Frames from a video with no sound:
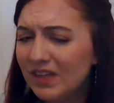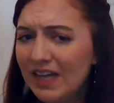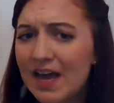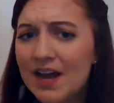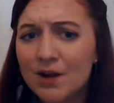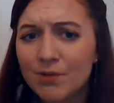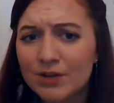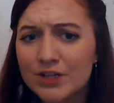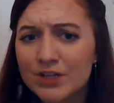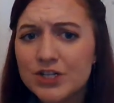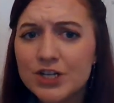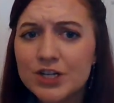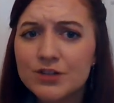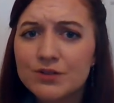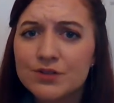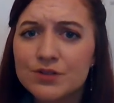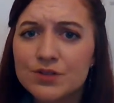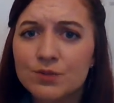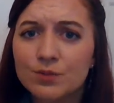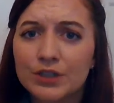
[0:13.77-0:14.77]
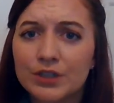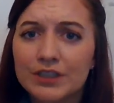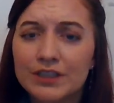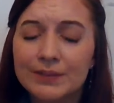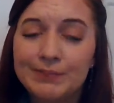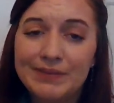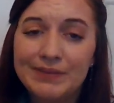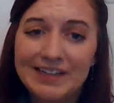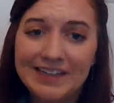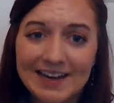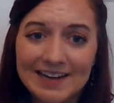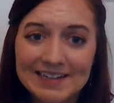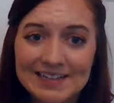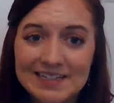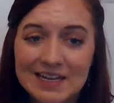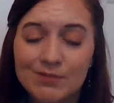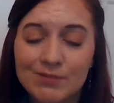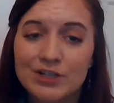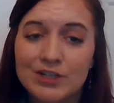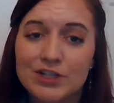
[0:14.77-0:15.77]
I want you to use the word because.
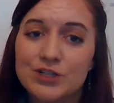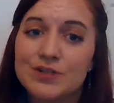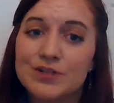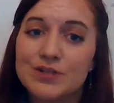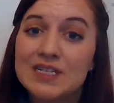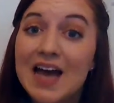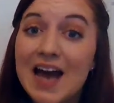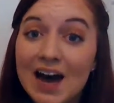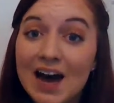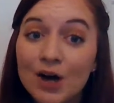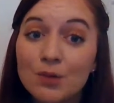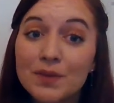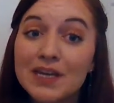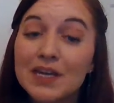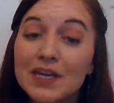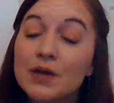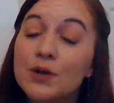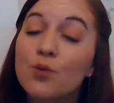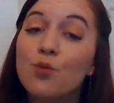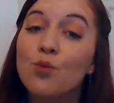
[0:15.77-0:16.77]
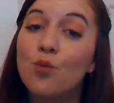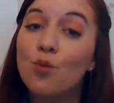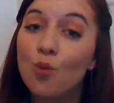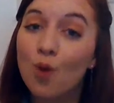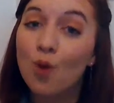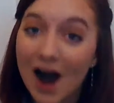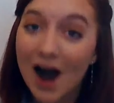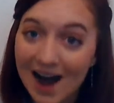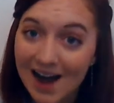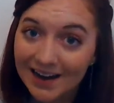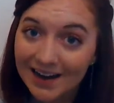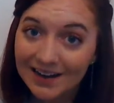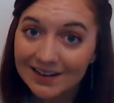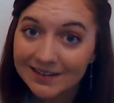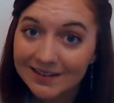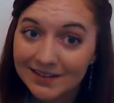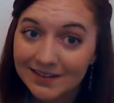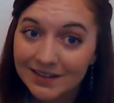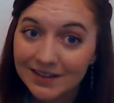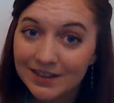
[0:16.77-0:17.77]
I want you to tell me why
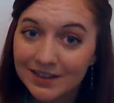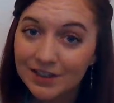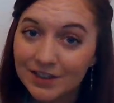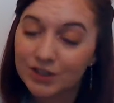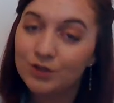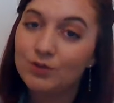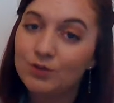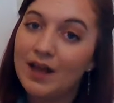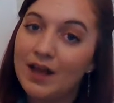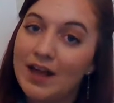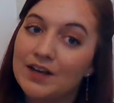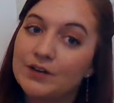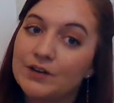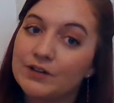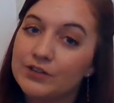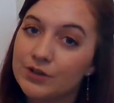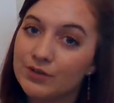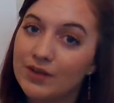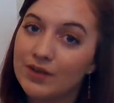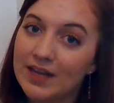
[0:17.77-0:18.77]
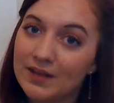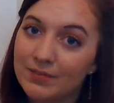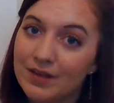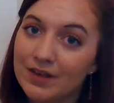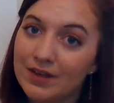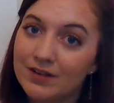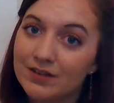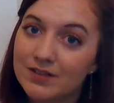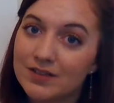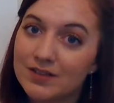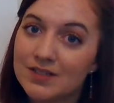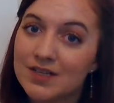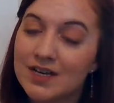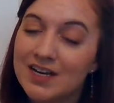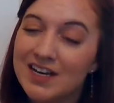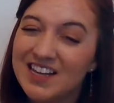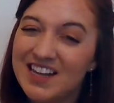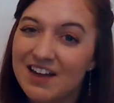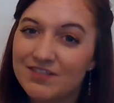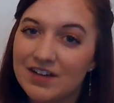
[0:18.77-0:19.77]
you like or don't like beetles.
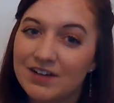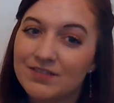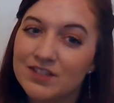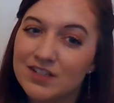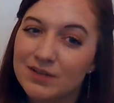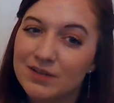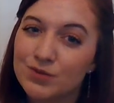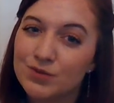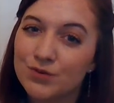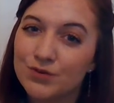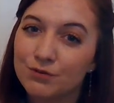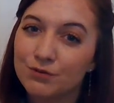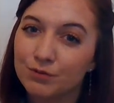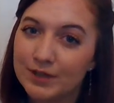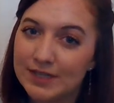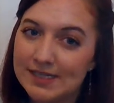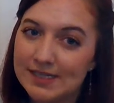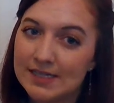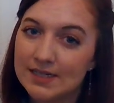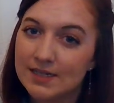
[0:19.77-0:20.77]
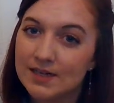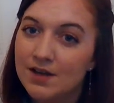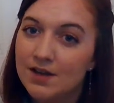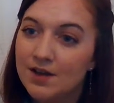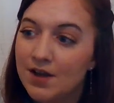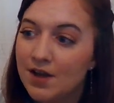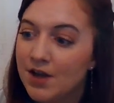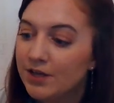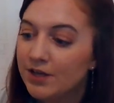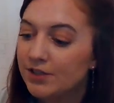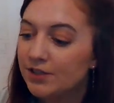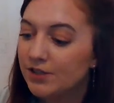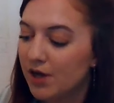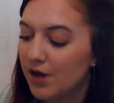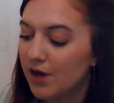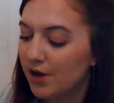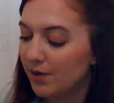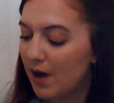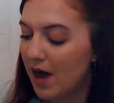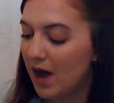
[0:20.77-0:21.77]
You have to have some sort of reason.
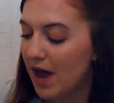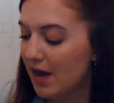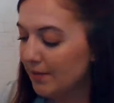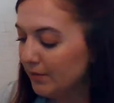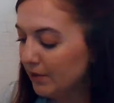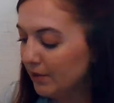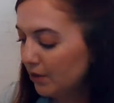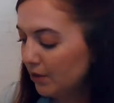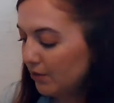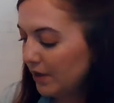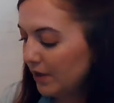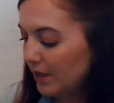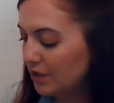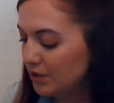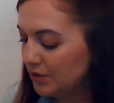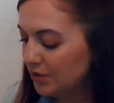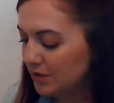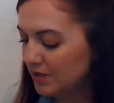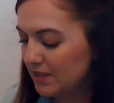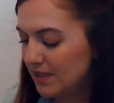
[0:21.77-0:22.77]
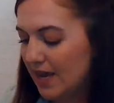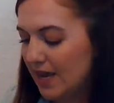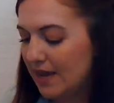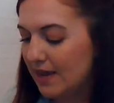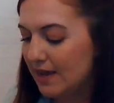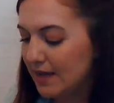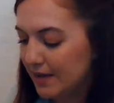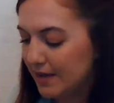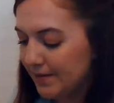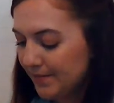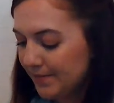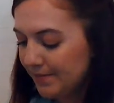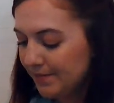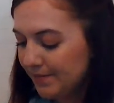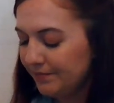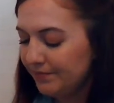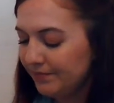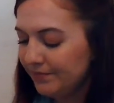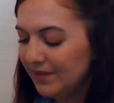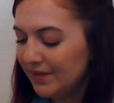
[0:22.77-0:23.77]
So I'm going to say
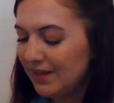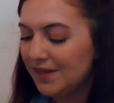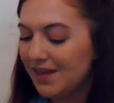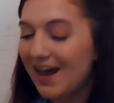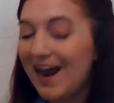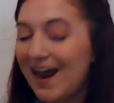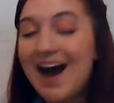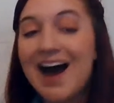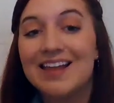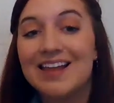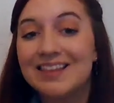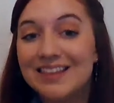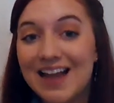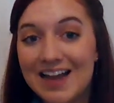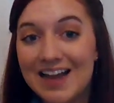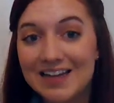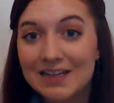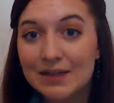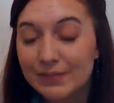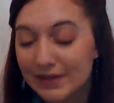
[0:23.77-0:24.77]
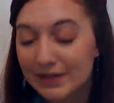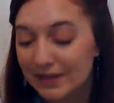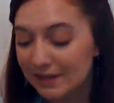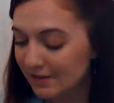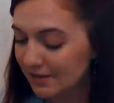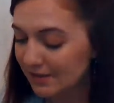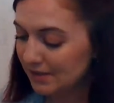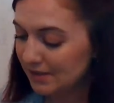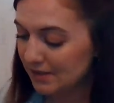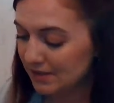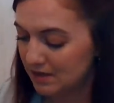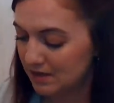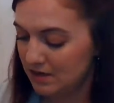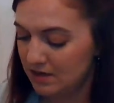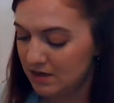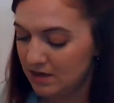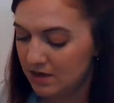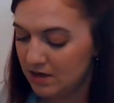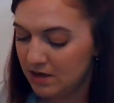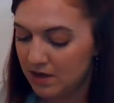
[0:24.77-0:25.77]
that I like beetles
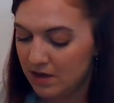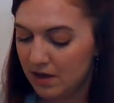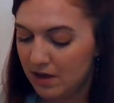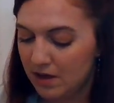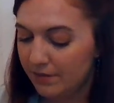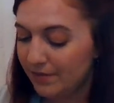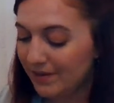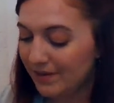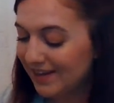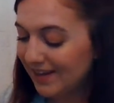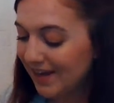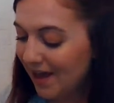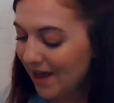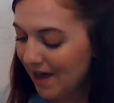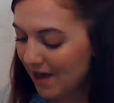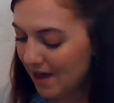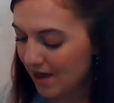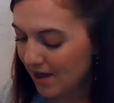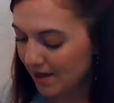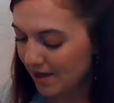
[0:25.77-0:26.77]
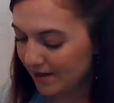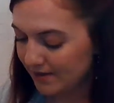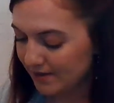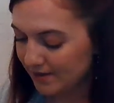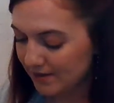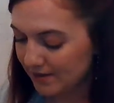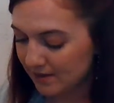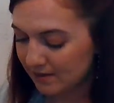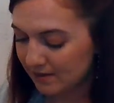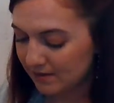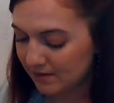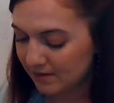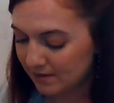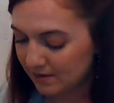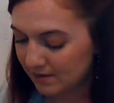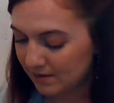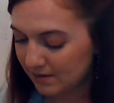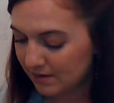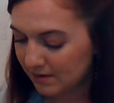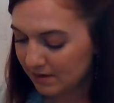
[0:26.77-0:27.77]
because
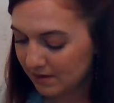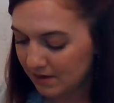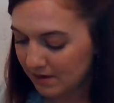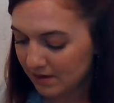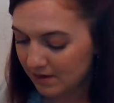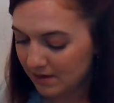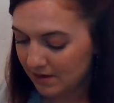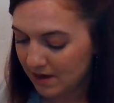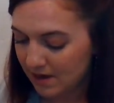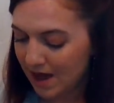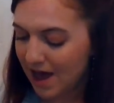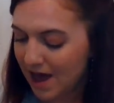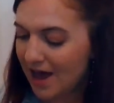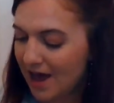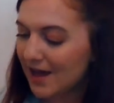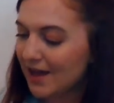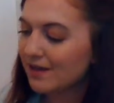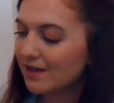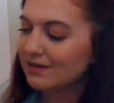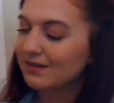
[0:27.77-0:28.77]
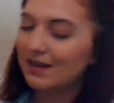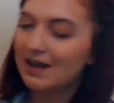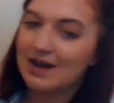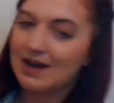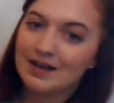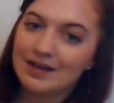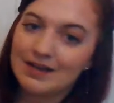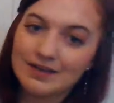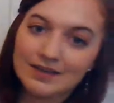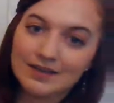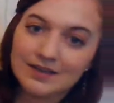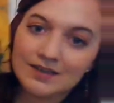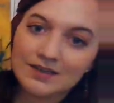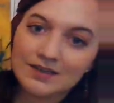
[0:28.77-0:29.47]
I like